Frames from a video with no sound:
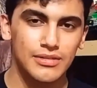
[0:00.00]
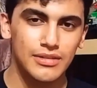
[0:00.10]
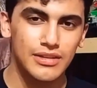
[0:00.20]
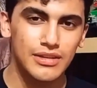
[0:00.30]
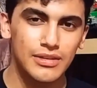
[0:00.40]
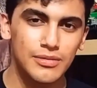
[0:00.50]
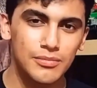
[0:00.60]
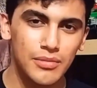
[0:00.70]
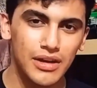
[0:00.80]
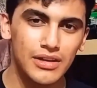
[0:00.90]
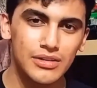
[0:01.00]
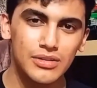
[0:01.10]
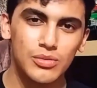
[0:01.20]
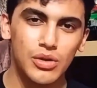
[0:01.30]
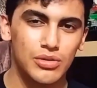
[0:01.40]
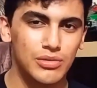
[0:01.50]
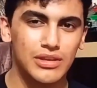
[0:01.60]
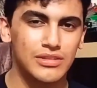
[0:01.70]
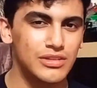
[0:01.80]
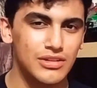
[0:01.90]
he might want to
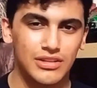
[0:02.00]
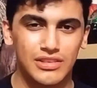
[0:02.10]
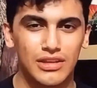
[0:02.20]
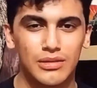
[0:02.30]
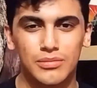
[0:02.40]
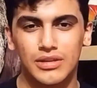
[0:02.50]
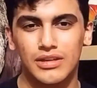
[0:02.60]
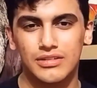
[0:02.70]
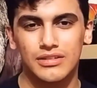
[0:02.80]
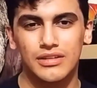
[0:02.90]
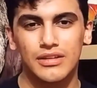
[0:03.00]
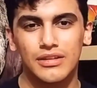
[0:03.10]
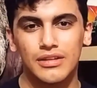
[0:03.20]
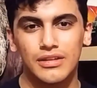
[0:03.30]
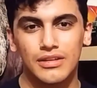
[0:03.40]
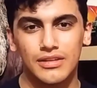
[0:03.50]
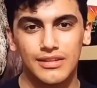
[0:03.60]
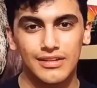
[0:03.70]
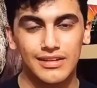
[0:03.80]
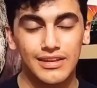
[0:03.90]
reconsider his thinking because
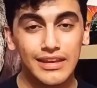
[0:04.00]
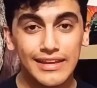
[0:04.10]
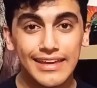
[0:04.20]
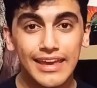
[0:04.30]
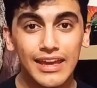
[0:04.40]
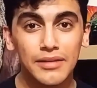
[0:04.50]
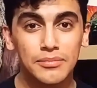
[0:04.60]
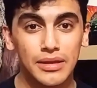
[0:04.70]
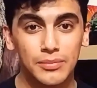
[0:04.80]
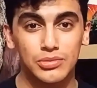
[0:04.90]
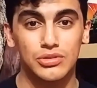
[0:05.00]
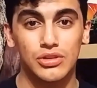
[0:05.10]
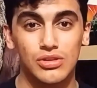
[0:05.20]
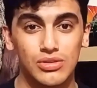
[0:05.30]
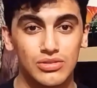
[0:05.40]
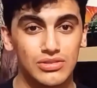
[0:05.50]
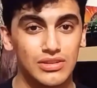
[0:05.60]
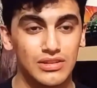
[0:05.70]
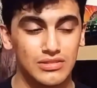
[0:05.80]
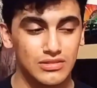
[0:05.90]
he can be able to use
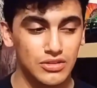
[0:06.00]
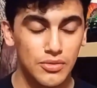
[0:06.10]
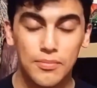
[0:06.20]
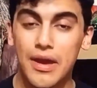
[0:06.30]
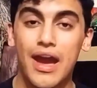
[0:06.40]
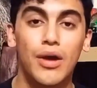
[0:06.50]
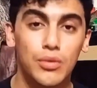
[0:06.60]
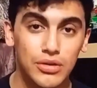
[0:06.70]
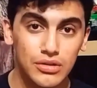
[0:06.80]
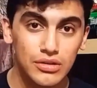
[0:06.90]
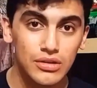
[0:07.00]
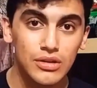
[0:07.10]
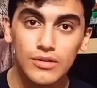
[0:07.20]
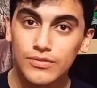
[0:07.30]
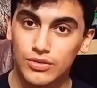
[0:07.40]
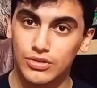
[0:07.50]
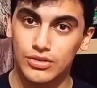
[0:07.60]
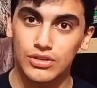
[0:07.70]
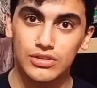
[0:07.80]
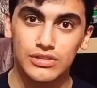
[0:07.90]
this power for
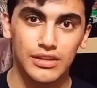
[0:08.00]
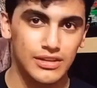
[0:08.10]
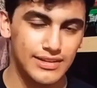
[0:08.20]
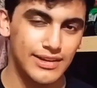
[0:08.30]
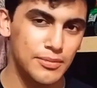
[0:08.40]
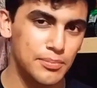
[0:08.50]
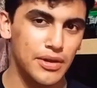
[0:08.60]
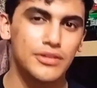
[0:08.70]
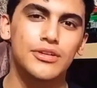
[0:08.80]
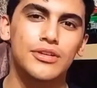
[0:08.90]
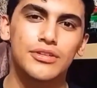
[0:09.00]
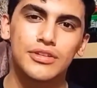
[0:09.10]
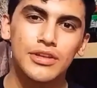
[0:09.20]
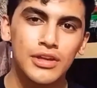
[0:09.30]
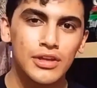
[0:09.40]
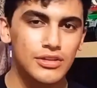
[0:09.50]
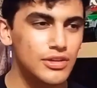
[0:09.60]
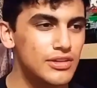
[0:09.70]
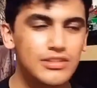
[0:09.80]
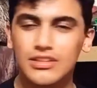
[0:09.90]
good and to help others.
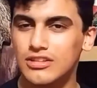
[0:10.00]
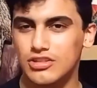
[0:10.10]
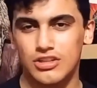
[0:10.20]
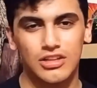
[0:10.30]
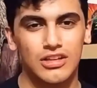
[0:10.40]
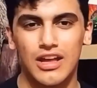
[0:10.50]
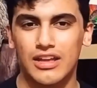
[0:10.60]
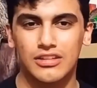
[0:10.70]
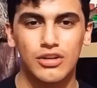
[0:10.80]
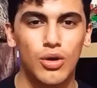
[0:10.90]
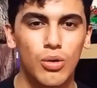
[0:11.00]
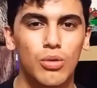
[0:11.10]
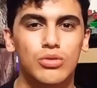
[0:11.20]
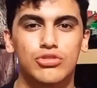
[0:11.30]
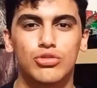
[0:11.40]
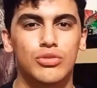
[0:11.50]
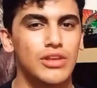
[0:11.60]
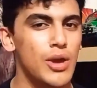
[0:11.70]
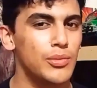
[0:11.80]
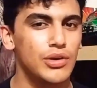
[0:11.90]
So this is just a classic Hulk story
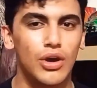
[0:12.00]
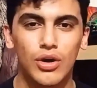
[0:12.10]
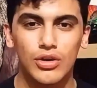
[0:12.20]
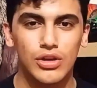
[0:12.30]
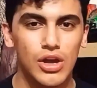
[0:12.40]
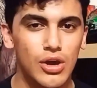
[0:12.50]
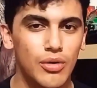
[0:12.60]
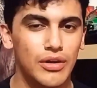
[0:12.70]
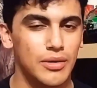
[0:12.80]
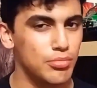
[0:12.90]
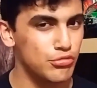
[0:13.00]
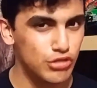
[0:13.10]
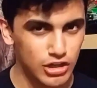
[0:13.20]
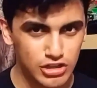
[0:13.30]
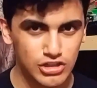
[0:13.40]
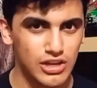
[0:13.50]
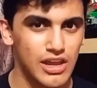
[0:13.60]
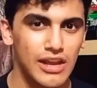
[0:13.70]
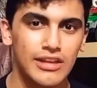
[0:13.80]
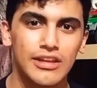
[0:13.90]
that we all know and
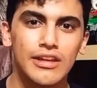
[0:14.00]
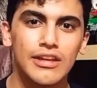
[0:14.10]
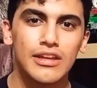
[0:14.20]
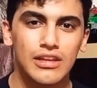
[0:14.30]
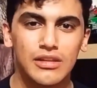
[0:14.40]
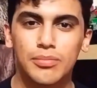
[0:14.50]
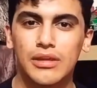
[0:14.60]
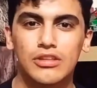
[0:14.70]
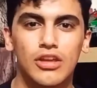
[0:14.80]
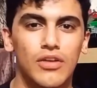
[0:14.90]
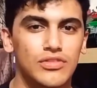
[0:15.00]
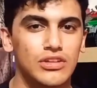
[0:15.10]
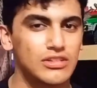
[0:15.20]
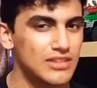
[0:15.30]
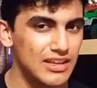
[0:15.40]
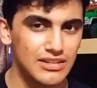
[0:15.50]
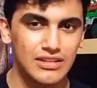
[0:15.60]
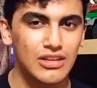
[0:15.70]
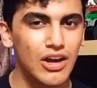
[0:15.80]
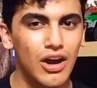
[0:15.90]
appreciate. It's based off the Stan
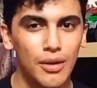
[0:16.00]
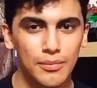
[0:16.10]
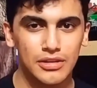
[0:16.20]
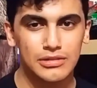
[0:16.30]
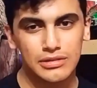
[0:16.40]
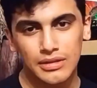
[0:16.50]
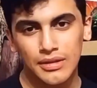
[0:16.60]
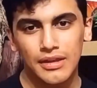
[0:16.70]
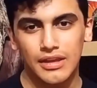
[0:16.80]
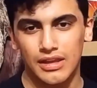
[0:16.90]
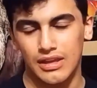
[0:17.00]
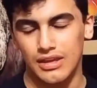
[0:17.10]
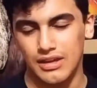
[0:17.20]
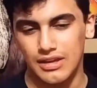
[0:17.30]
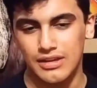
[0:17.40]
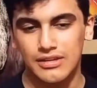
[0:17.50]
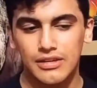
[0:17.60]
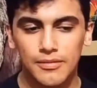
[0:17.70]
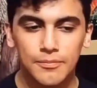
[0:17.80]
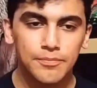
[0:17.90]
Lee comics,
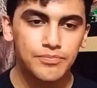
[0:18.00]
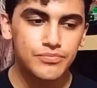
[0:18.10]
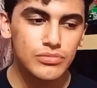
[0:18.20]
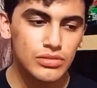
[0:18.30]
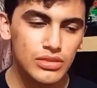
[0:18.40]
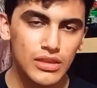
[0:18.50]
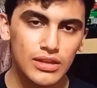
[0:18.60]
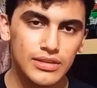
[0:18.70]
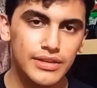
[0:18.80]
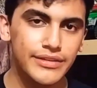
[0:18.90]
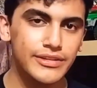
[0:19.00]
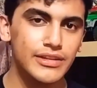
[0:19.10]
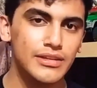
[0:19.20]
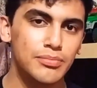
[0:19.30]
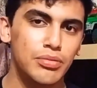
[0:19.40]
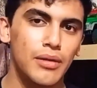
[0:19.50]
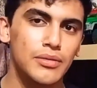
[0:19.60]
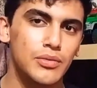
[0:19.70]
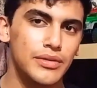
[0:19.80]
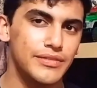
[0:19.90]
and this is
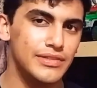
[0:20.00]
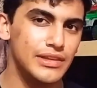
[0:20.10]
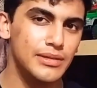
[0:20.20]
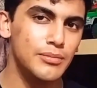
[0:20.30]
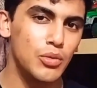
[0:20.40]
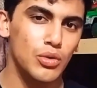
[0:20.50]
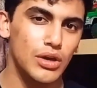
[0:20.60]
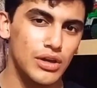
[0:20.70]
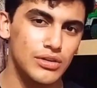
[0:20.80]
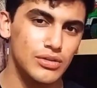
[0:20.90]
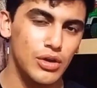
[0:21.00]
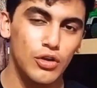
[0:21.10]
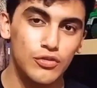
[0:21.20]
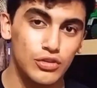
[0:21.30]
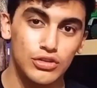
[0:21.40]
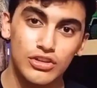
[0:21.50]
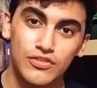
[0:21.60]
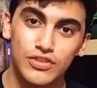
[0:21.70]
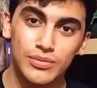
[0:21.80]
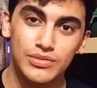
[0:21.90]
probably one of the more overlooked
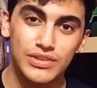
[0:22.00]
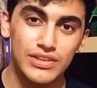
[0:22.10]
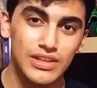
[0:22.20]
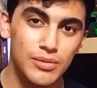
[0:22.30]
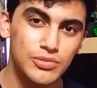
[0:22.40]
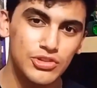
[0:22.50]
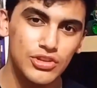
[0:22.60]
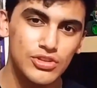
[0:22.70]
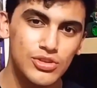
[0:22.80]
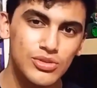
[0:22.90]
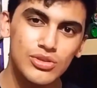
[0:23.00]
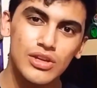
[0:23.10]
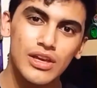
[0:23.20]
films in the MCU.